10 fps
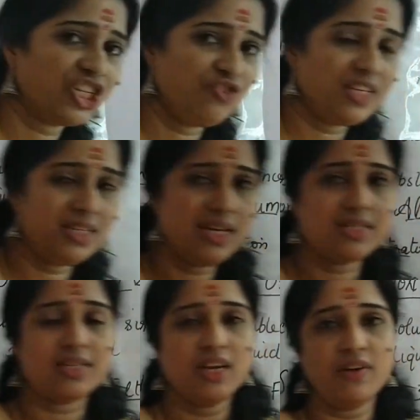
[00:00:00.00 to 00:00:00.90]

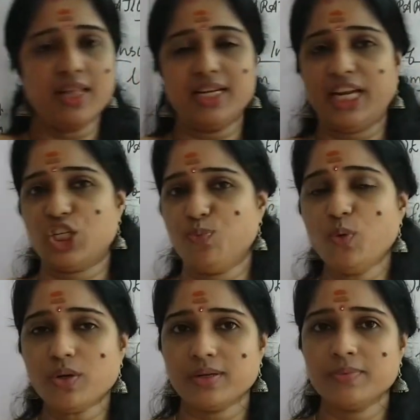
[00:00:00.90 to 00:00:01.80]
activities given in the
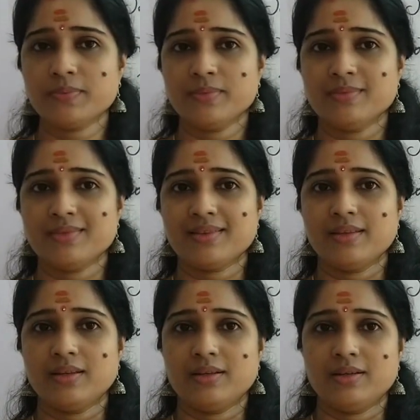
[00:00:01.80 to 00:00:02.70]
textbook
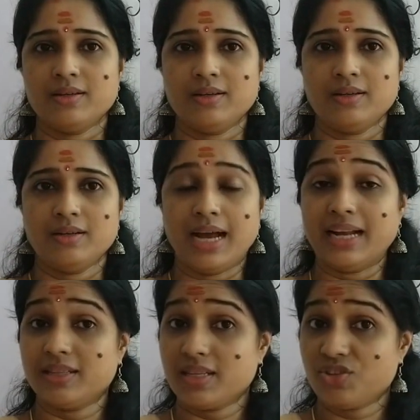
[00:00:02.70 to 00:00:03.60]

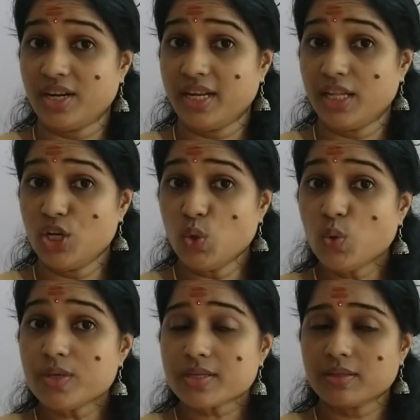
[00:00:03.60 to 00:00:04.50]
and study the
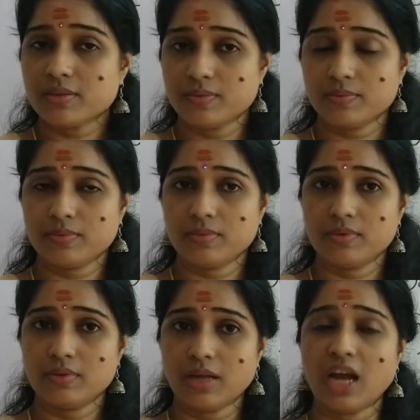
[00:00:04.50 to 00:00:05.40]
notes.
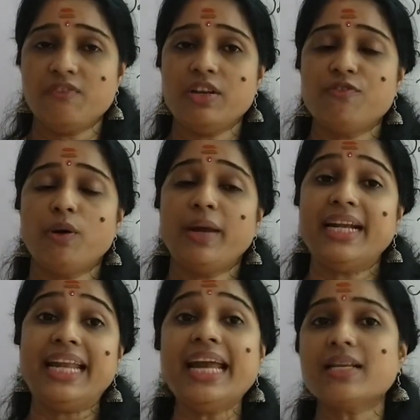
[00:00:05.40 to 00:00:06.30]
I will inform
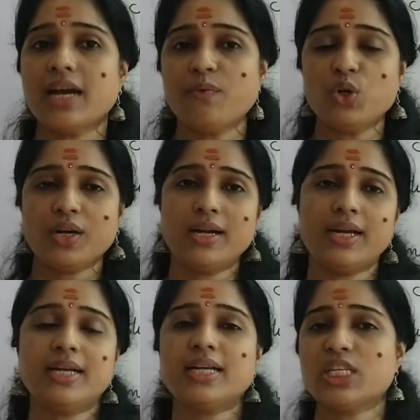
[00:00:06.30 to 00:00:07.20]
a date I want to
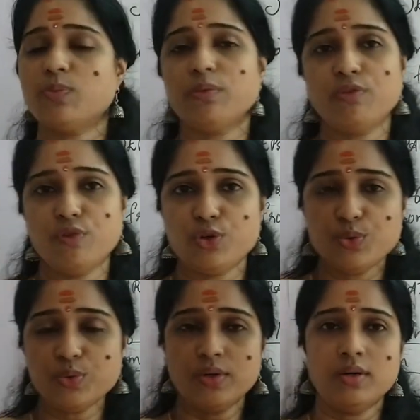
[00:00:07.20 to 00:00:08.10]
conduct a test paper for
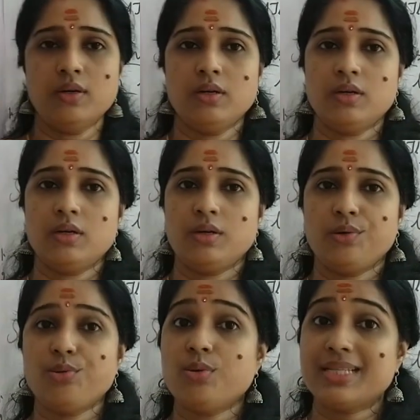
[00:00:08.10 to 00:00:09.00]
you.
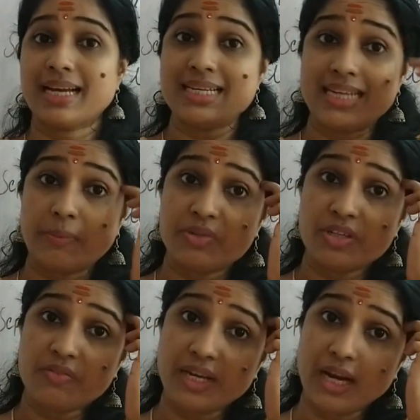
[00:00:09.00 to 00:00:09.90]
Second
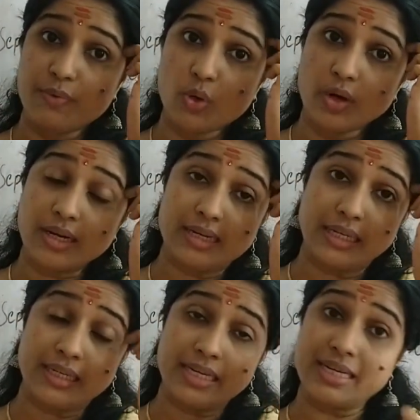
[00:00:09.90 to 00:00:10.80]
chapter we have not
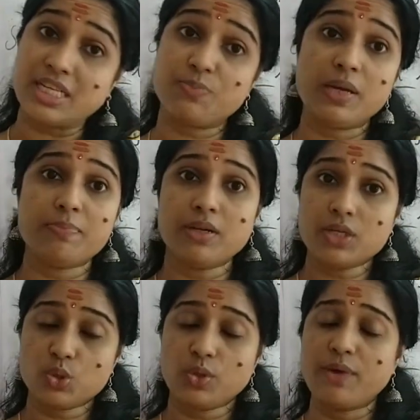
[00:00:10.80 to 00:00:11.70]
conducted in test
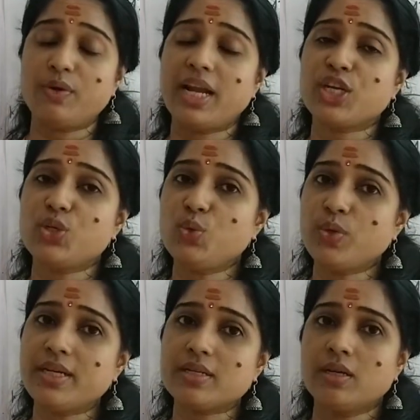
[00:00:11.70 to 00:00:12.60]
paper, so I would like to
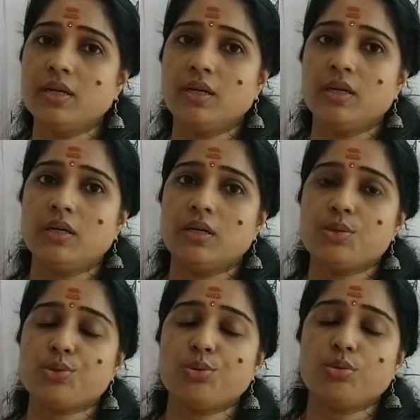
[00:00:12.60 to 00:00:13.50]
do it.
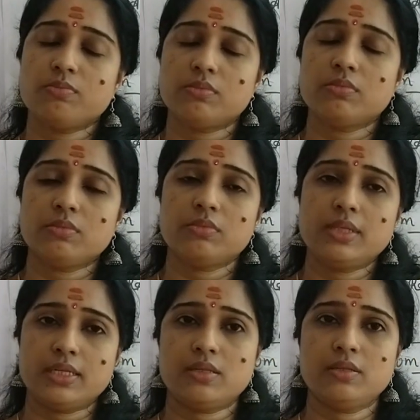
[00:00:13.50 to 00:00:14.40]
So
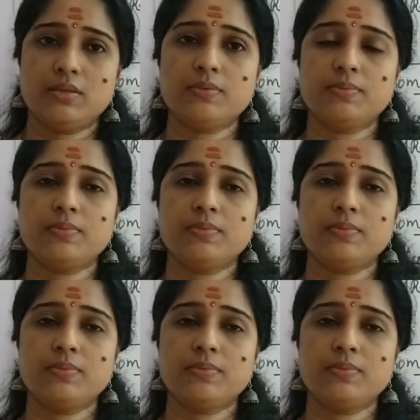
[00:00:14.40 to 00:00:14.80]
just